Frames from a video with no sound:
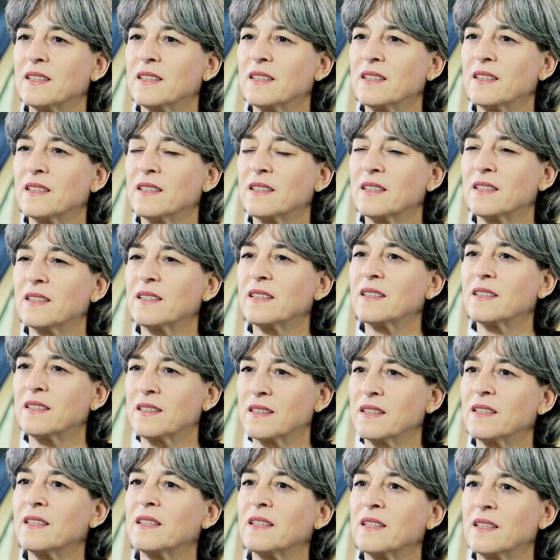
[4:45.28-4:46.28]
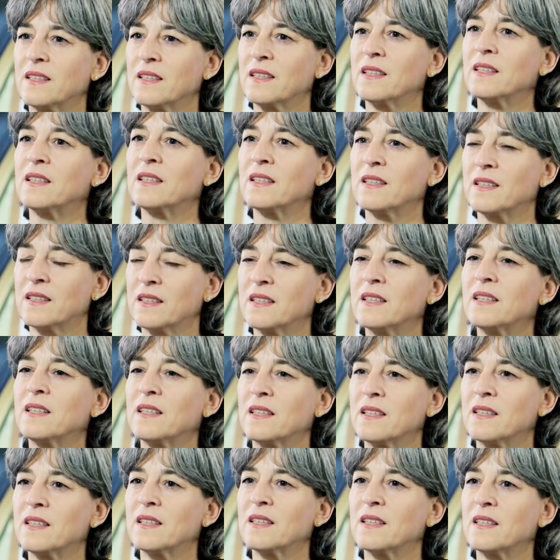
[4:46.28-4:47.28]
of a research project already
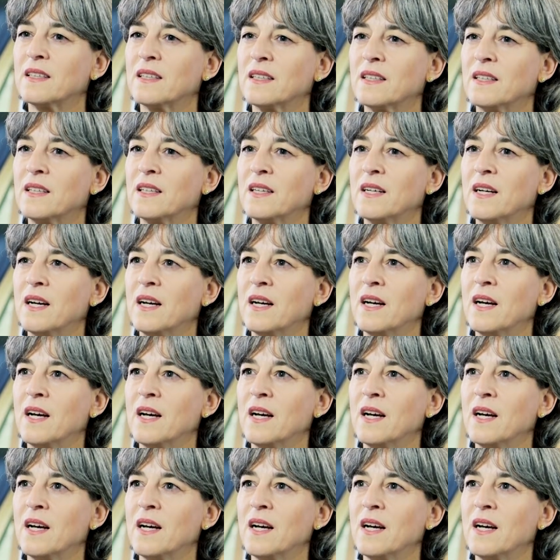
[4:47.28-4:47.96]
before you start it?